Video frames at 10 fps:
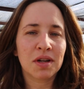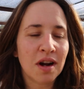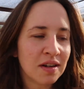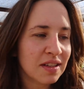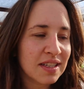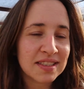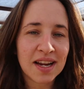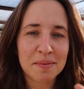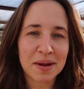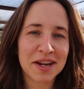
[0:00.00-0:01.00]
Regardless,
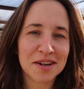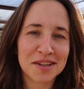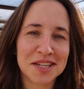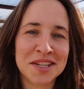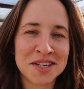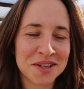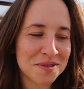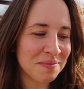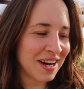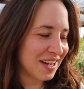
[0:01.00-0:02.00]
I am here to
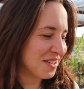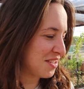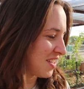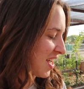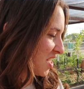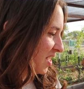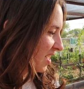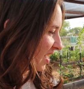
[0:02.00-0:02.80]
do my introduction